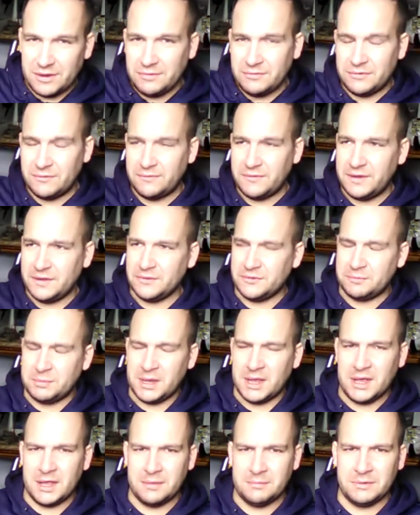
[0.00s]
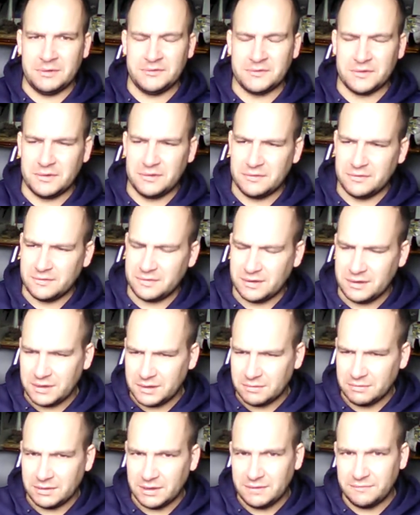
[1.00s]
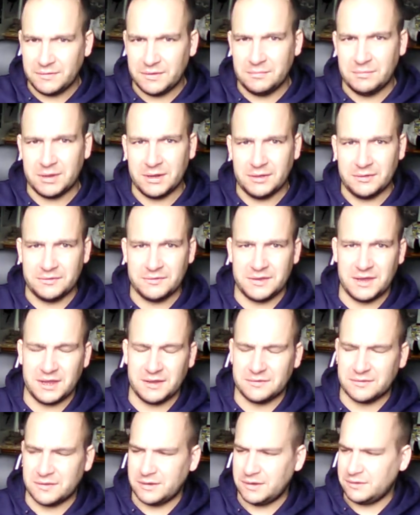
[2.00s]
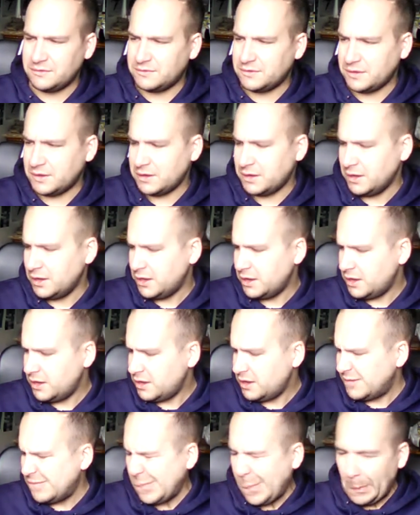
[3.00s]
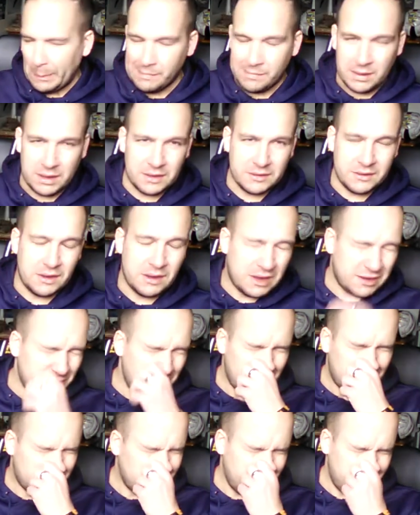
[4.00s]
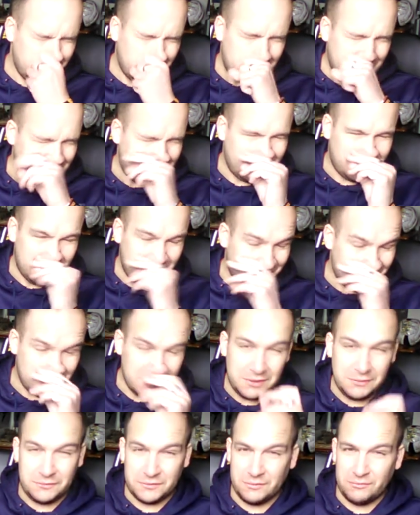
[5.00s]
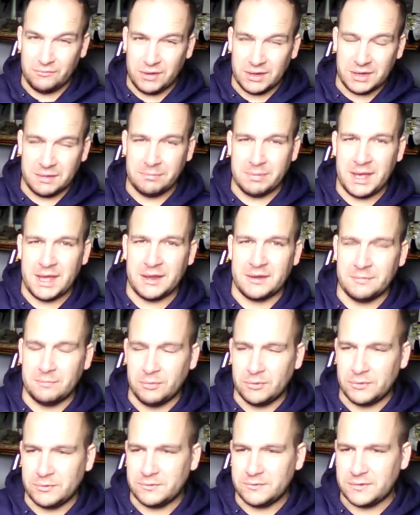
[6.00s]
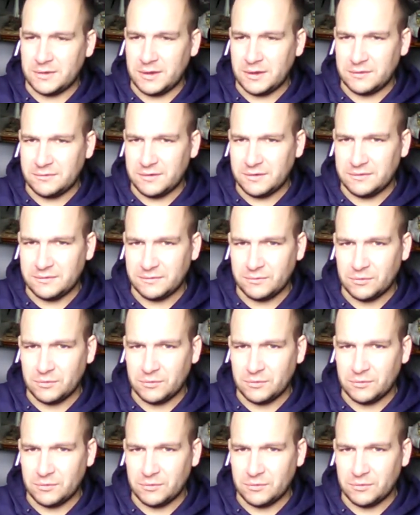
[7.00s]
loads of fields behind me, so there's, you know, I live in the middle of the sticks, and it's I don't suffer with hay fever. I used to really bad, but since